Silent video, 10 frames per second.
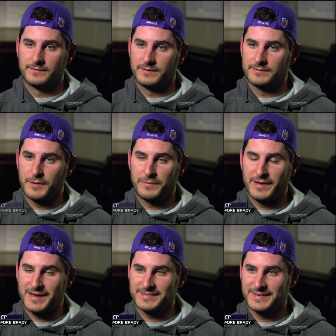It's not by
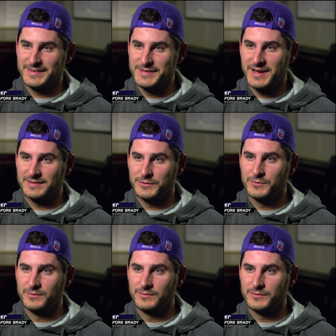accident he got to,
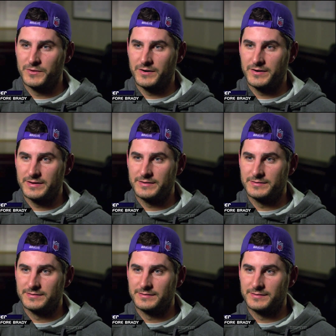to where he is.